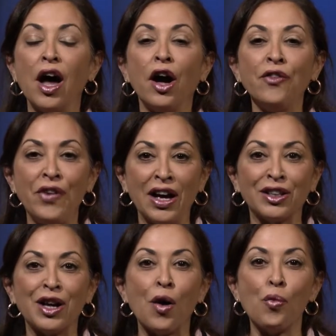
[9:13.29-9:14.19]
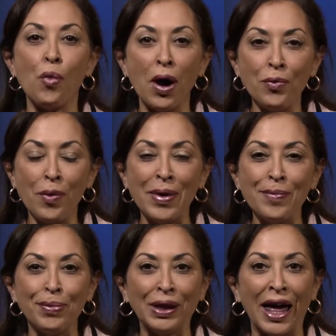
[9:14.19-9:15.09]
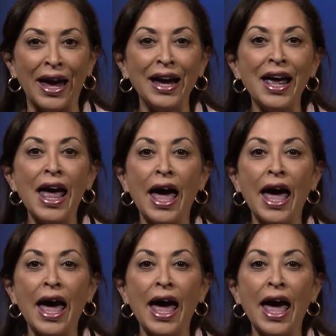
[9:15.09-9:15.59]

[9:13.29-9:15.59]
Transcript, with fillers: Unveiled, a one-woman play,